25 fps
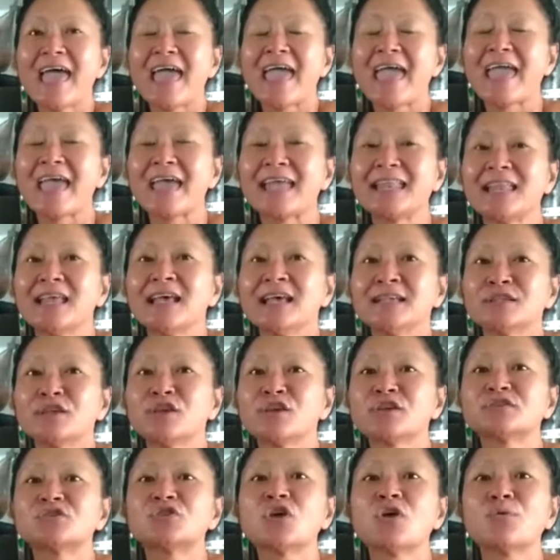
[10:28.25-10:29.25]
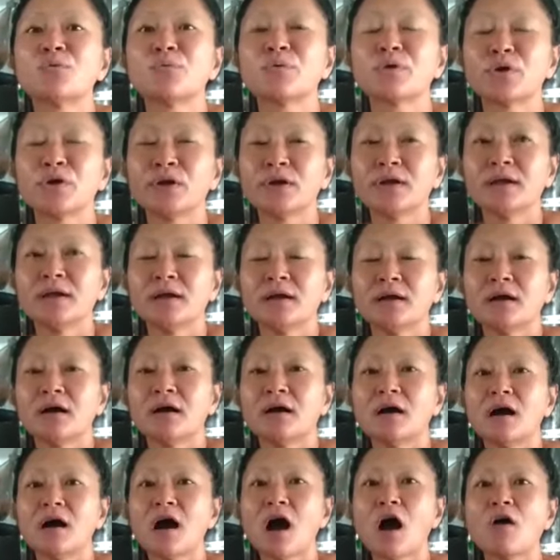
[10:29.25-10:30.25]
And so he goes, don't worry.
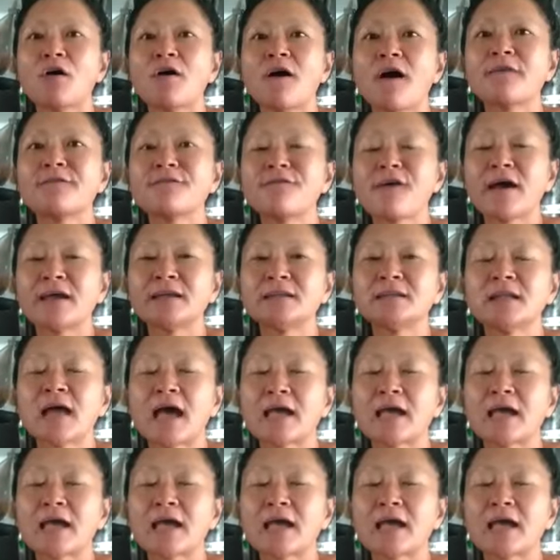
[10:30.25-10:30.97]
I'll find,